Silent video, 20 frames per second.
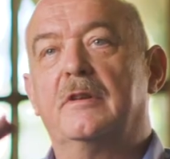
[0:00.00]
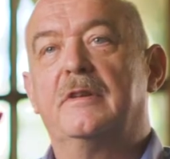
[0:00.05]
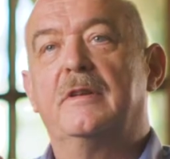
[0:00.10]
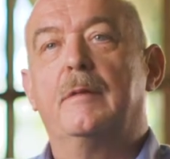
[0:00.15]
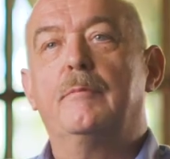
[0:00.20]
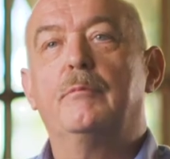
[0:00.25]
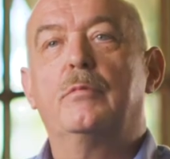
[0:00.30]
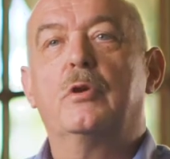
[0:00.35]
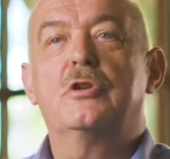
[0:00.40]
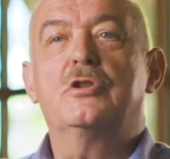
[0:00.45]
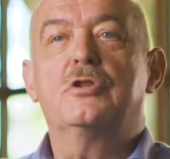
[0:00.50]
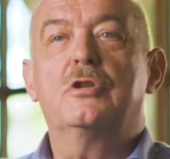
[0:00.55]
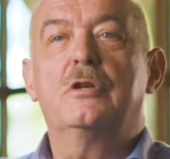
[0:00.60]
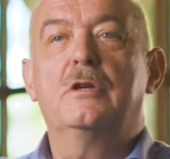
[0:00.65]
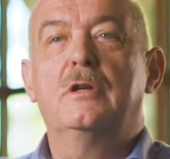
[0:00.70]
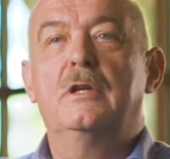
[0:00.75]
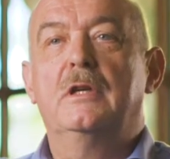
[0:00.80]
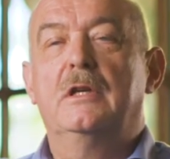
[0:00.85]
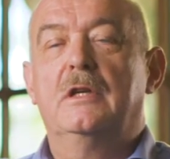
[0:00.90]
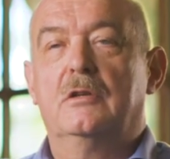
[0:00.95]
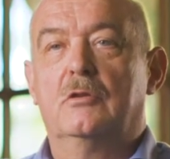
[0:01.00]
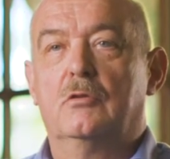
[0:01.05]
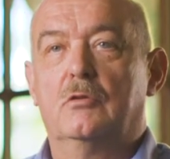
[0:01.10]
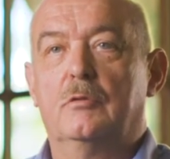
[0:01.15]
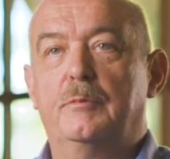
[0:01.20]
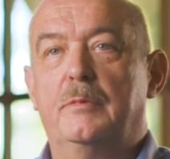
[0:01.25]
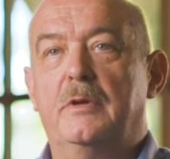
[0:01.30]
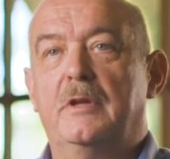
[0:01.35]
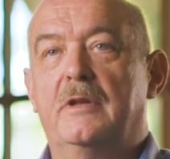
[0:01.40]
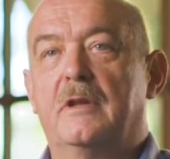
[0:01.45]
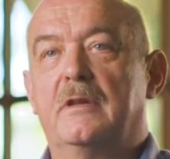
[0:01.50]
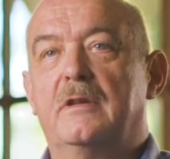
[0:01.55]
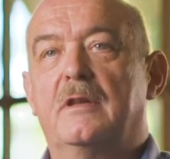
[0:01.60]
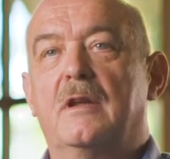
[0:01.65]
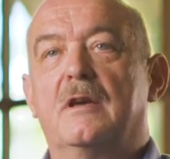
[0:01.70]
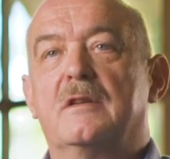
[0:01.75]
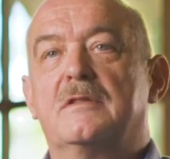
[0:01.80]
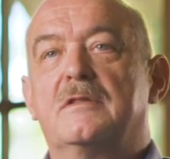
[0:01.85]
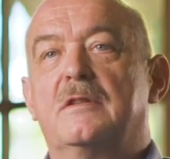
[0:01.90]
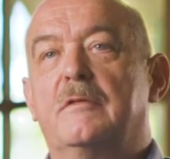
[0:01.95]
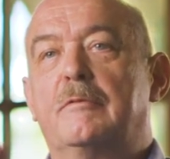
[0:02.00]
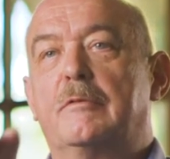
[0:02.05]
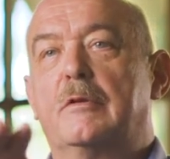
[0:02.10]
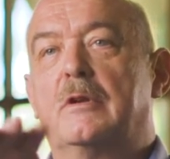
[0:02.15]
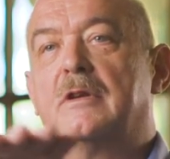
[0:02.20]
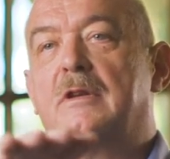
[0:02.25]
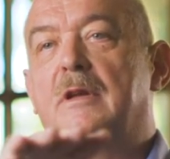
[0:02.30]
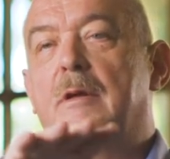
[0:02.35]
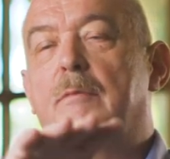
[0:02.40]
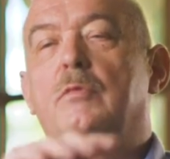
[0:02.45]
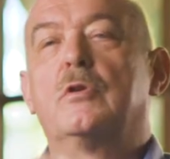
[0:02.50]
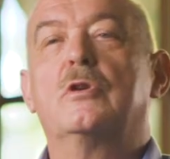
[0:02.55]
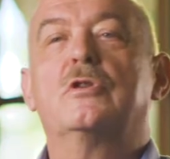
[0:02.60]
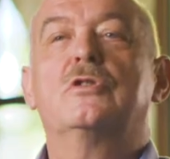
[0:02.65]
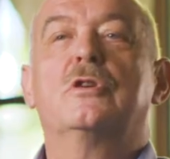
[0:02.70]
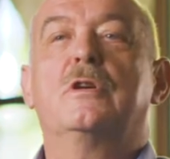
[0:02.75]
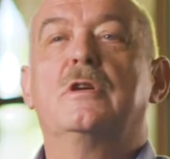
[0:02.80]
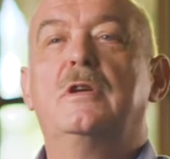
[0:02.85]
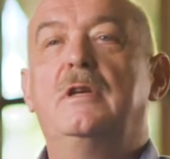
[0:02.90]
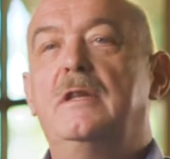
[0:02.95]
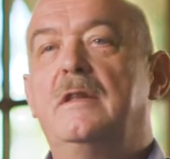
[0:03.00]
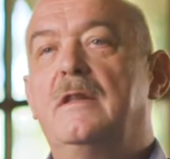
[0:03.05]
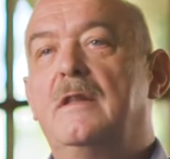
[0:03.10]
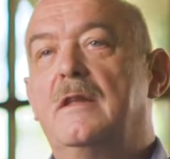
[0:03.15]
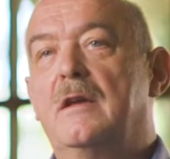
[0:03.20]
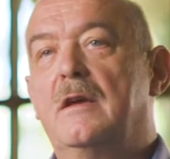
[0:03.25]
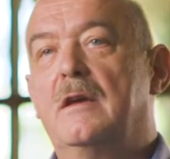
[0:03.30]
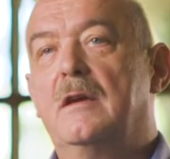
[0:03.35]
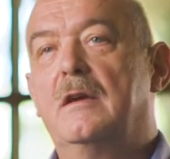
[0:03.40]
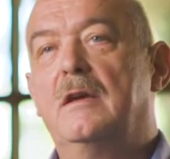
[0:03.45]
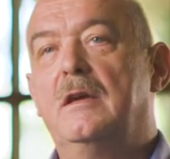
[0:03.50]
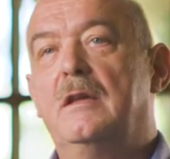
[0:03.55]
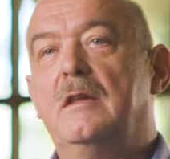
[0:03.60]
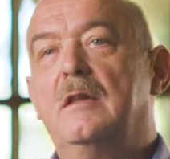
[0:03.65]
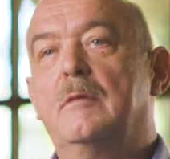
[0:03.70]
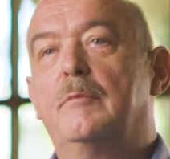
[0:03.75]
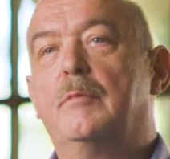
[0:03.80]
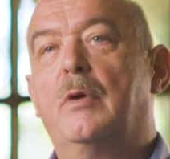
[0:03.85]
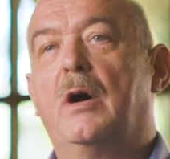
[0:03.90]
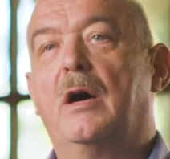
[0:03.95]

the temperature. Could be that there's different temperature in there, in the